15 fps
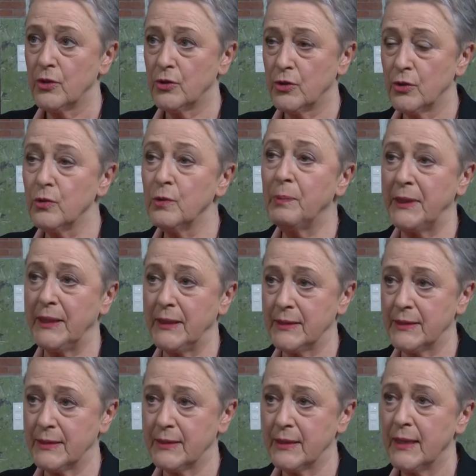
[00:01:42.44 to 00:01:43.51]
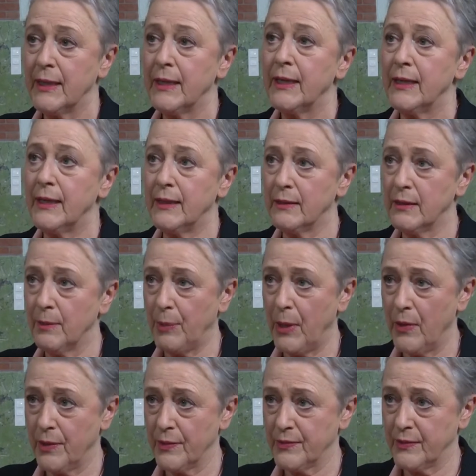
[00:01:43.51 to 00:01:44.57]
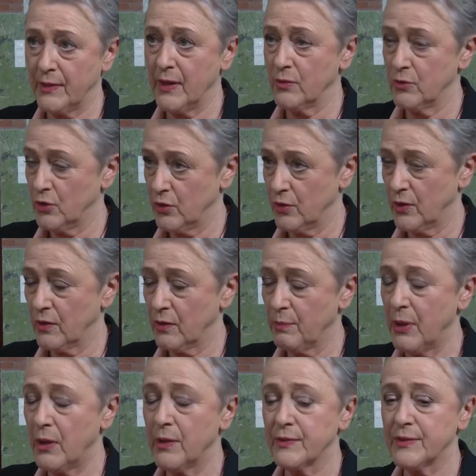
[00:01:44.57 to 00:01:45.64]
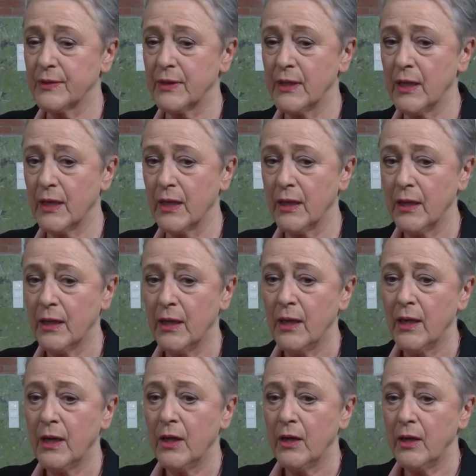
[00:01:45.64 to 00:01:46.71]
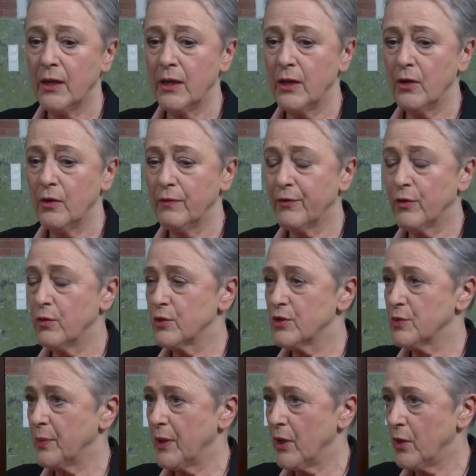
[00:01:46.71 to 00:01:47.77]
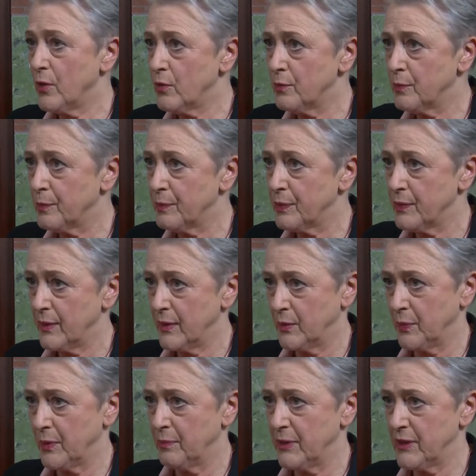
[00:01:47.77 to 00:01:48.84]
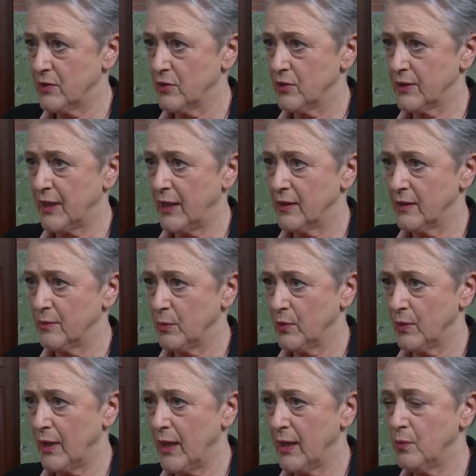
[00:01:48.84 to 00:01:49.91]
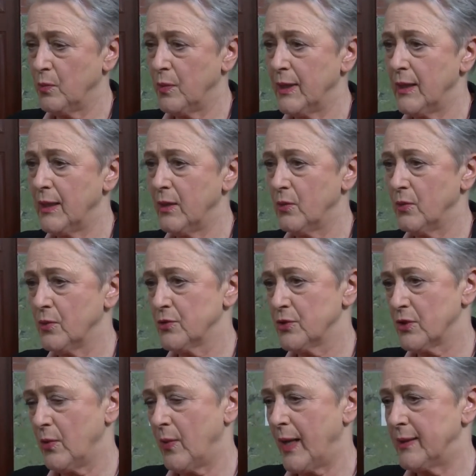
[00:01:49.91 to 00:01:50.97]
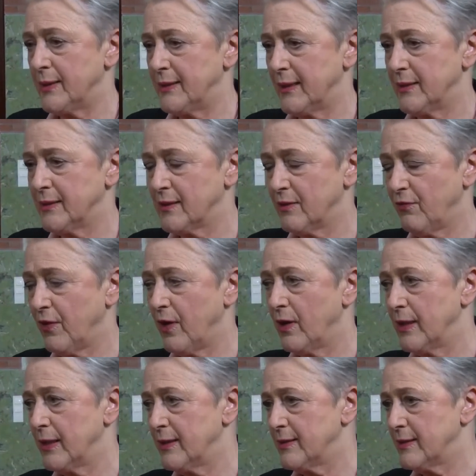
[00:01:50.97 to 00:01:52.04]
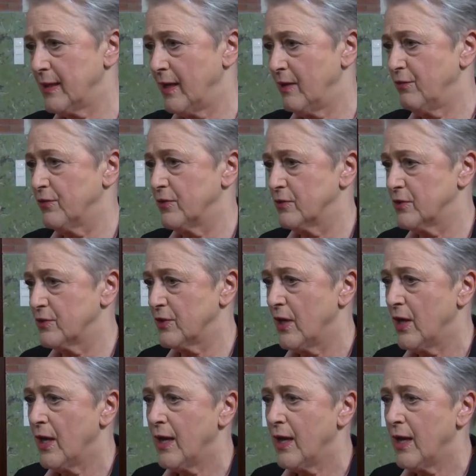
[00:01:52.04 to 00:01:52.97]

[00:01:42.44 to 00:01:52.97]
to peace in the past year or during the past year. Uh, of course, we hope it will be sustainable, and we also identify his efforts